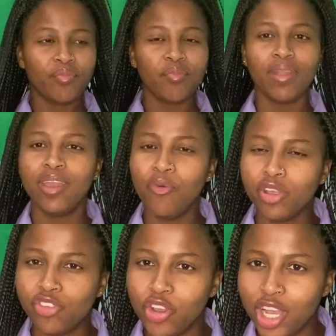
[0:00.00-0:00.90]
it was
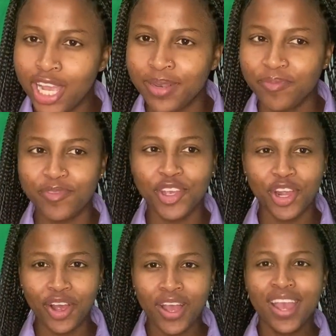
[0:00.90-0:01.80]
good, you
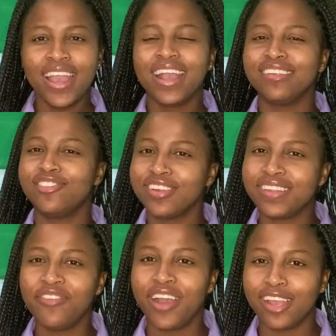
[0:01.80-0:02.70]
know, because I just
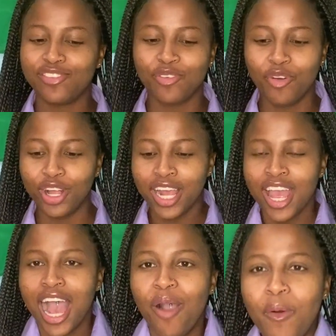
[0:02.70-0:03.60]
left high school.
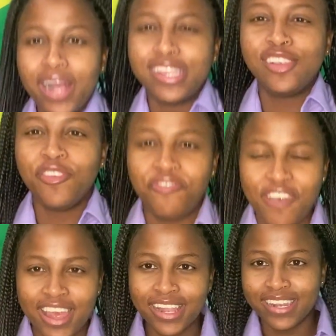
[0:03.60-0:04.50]
I wanted to
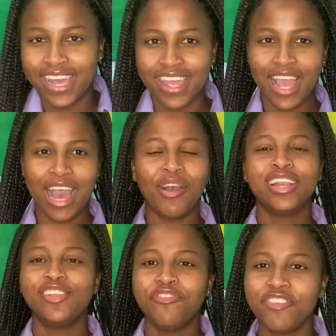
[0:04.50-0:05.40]
feel like
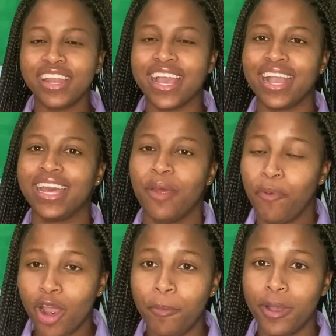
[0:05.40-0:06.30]
I had a
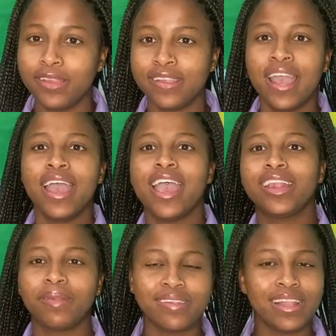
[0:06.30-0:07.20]
purpose,
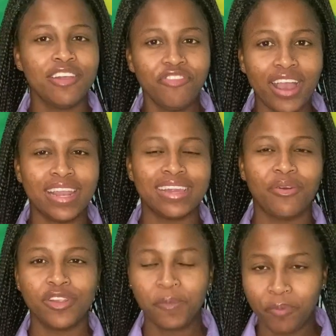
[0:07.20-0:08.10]
especially the fact that I
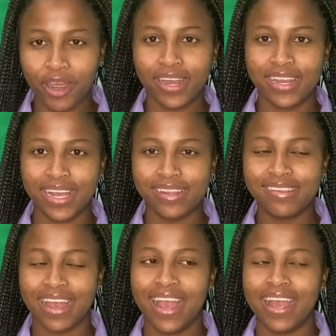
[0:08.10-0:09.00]
was pregnant,
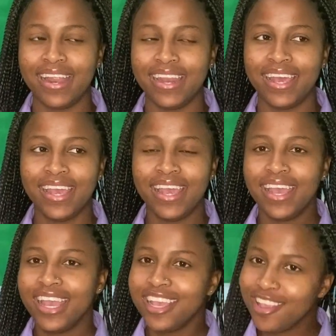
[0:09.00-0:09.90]
and
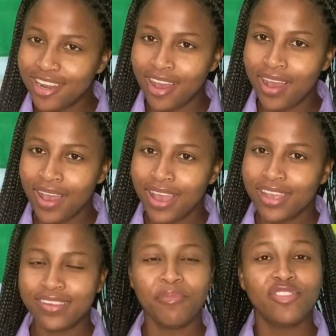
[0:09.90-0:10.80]
you know,
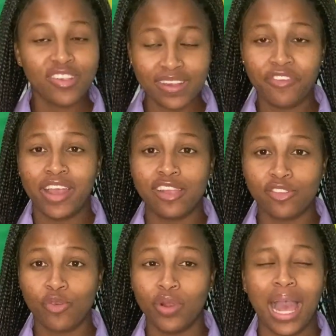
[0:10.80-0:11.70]
so I just left high
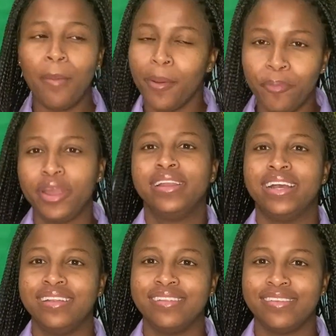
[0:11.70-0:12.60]
school. I'm
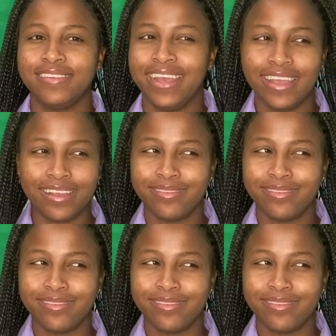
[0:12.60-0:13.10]
pregnant. Like,